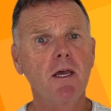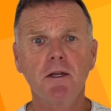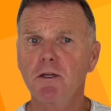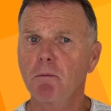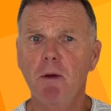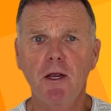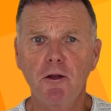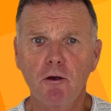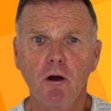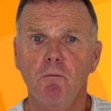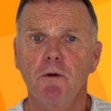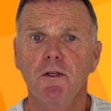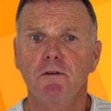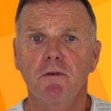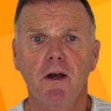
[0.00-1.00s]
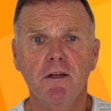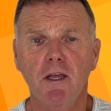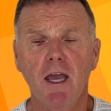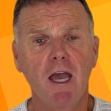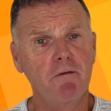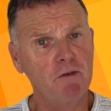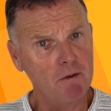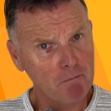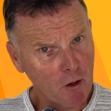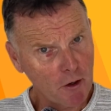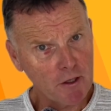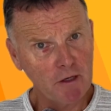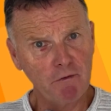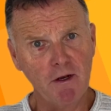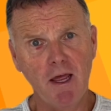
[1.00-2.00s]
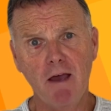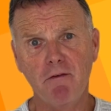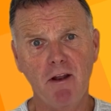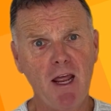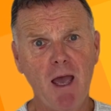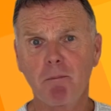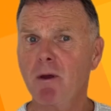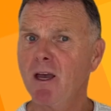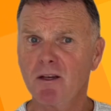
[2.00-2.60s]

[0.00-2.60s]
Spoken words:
Depending on which fund you have, you might even have an app.